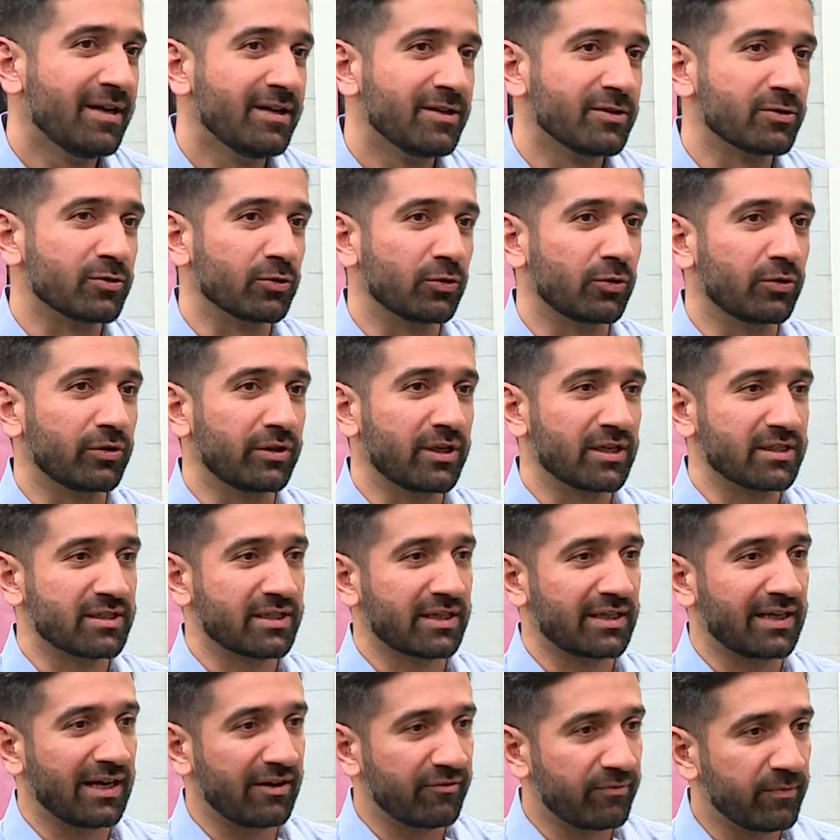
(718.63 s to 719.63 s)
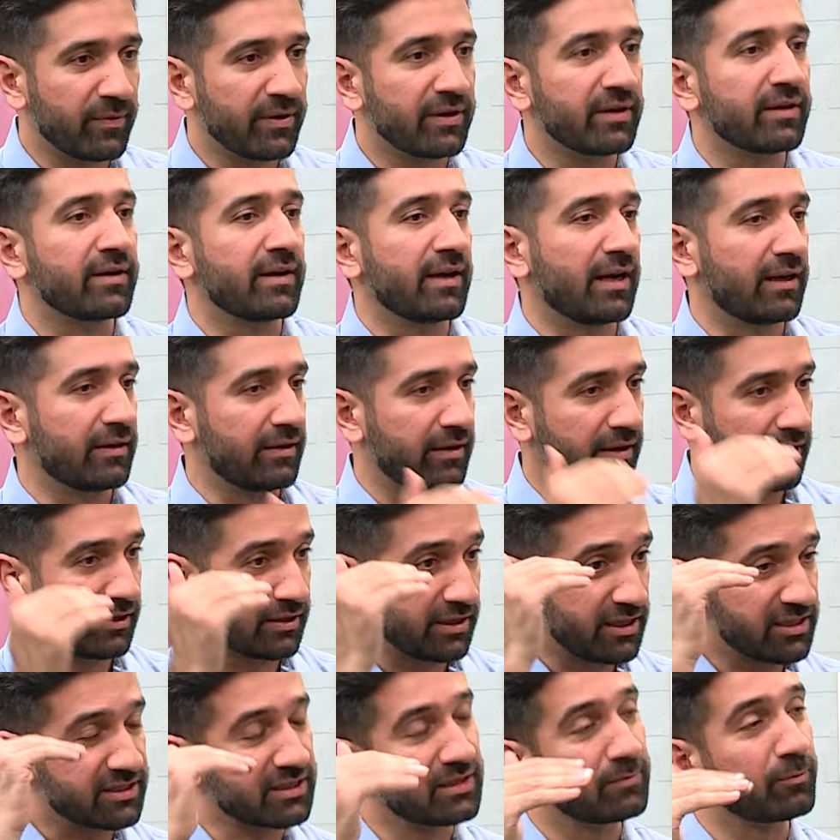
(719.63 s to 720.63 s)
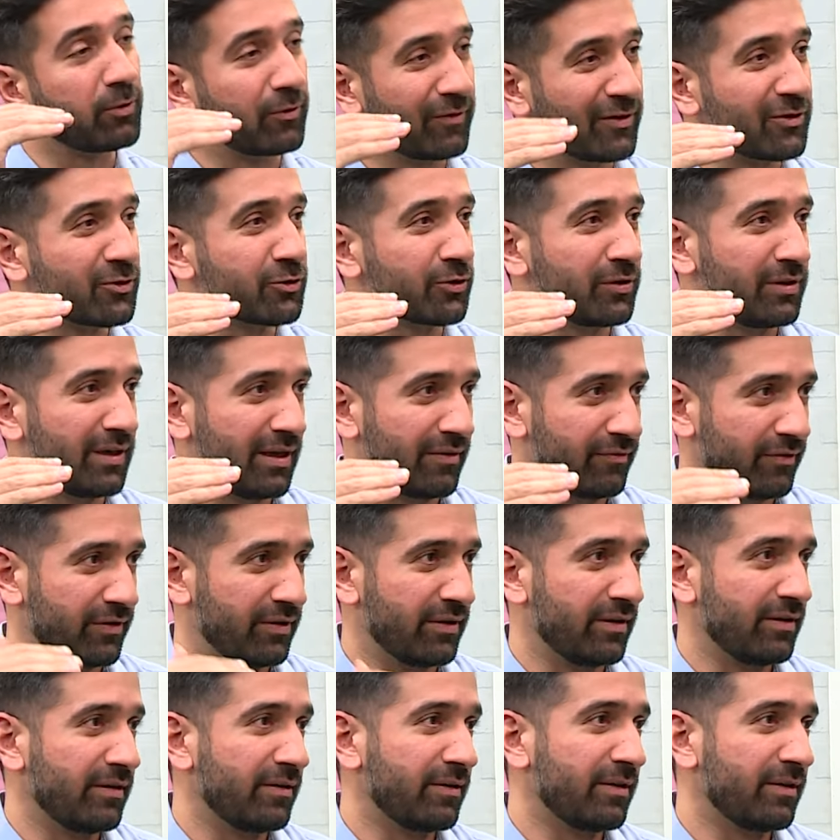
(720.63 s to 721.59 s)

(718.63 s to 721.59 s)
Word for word: So does the government, at, at least at the provincial level,